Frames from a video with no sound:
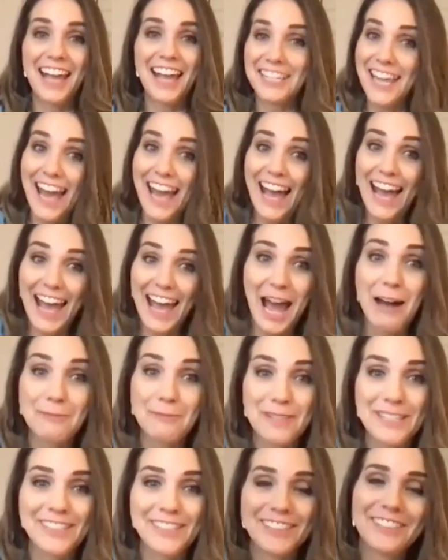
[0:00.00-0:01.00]
Yeah,
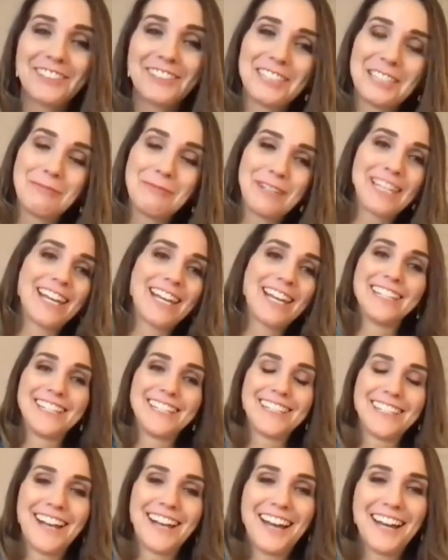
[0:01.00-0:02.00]
absolutely.
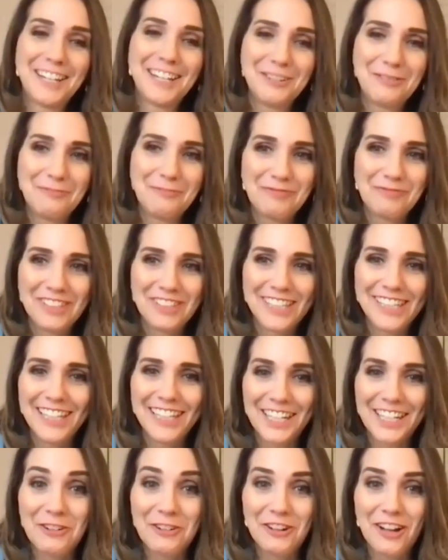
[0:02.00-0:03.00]
Because, I'm
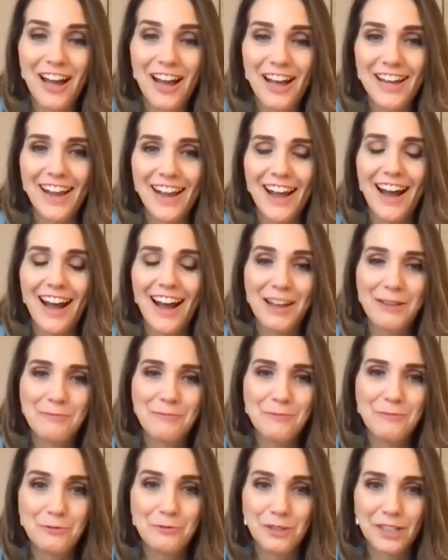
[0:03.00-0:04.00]

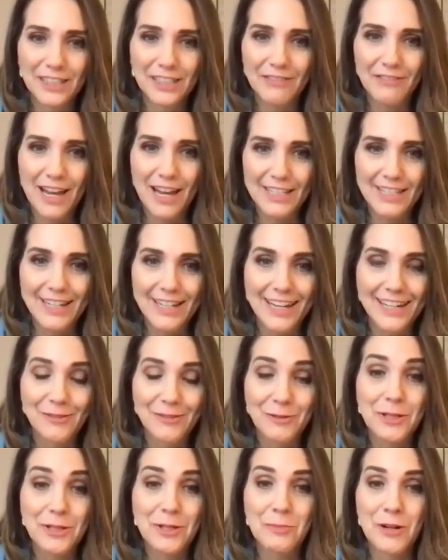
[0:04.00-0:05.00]
really
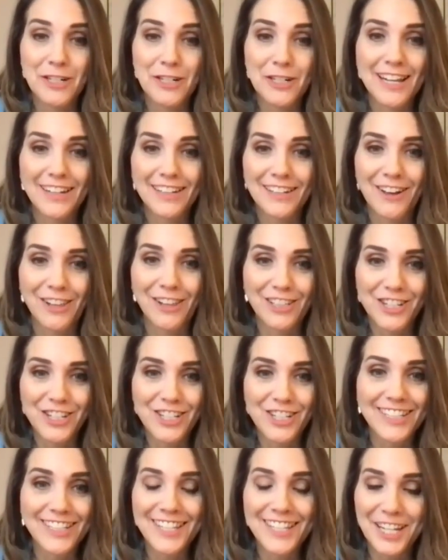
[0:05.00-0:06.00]
fascinated with smart
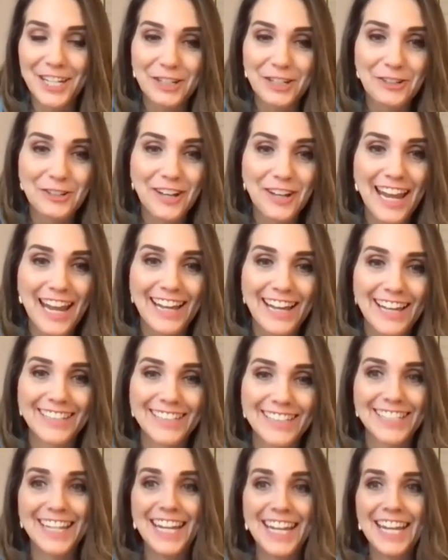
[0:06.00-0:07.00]
technologies too.
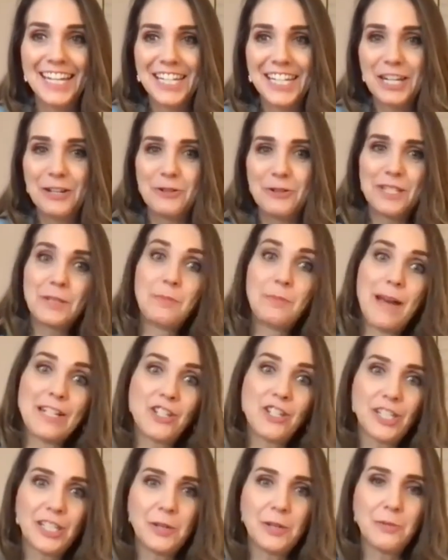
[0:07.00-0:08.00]
And,
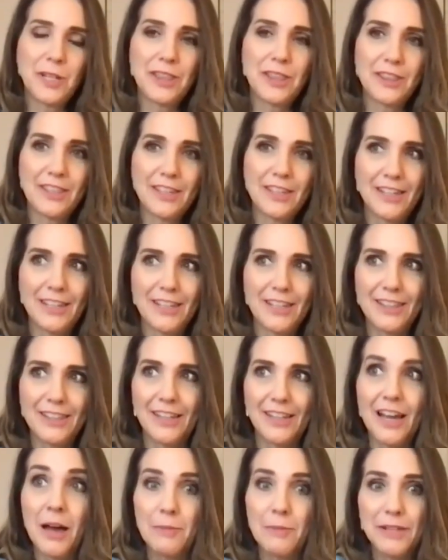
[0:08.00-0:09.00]
especially with
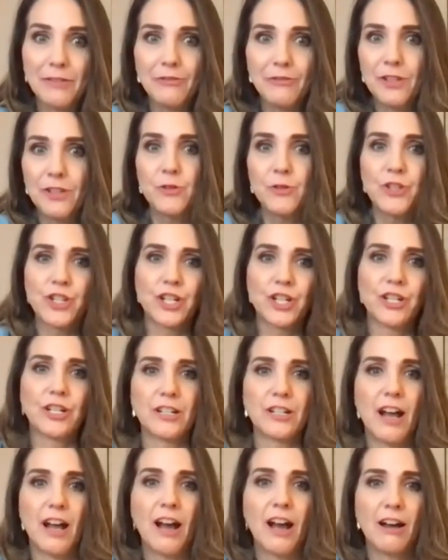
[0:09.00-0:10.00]
the coming
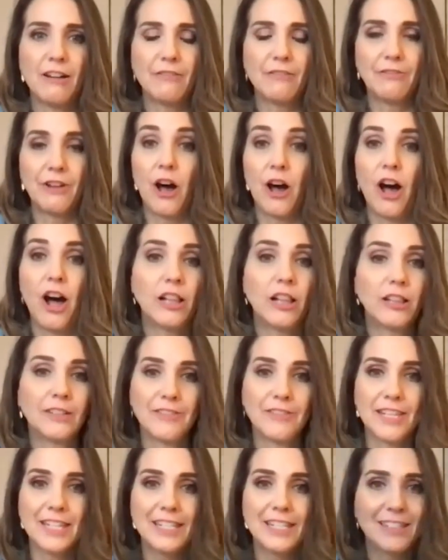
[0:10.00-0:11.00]
future of all
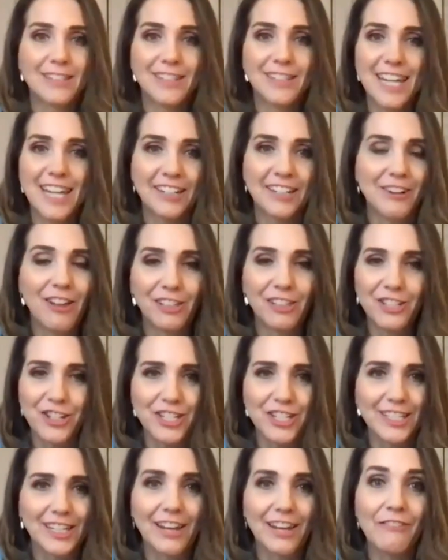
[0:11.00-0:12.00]
of these
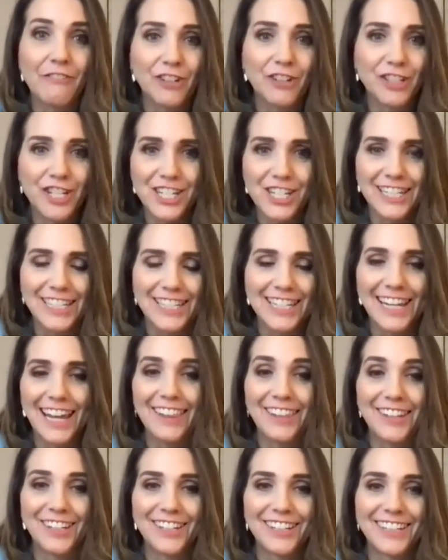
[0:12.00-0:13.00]
technologies converging
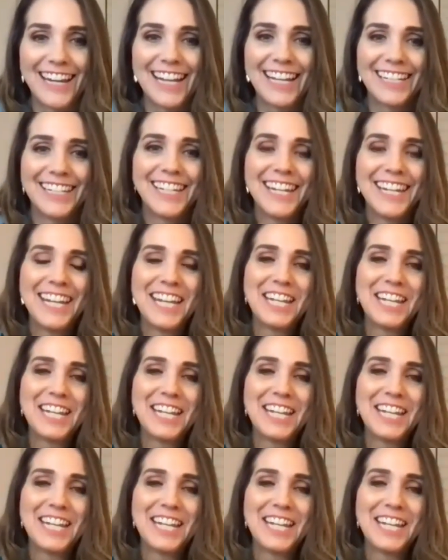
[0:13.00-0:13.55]
together. And,